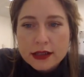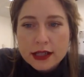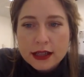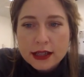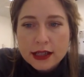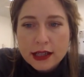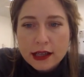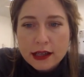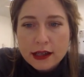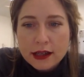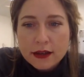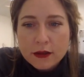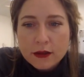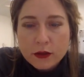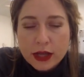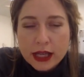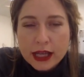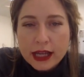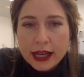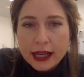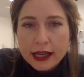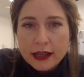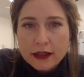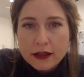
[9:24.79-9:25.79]
And then
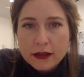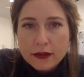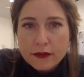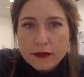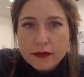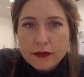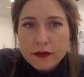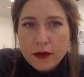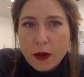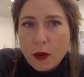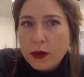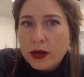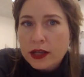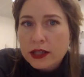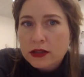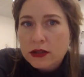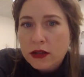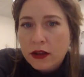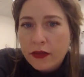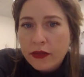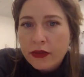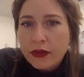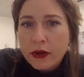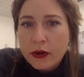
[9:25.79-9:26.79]
we kind of
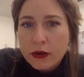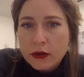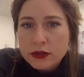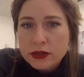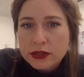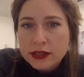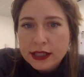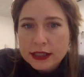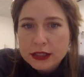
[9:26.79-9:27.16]
focus on those.